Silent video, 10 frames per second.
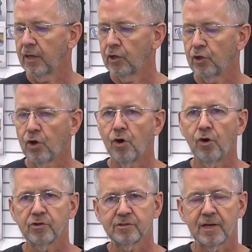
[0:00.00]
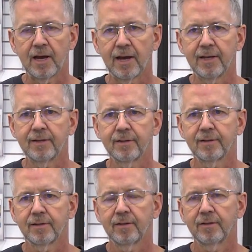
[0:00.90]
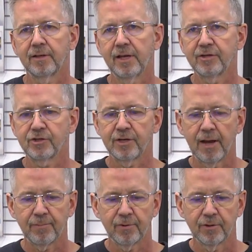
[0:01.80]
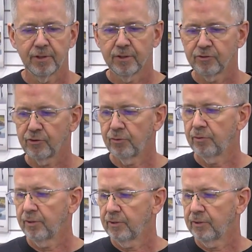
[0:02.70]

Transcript: alongside the engine diaper. So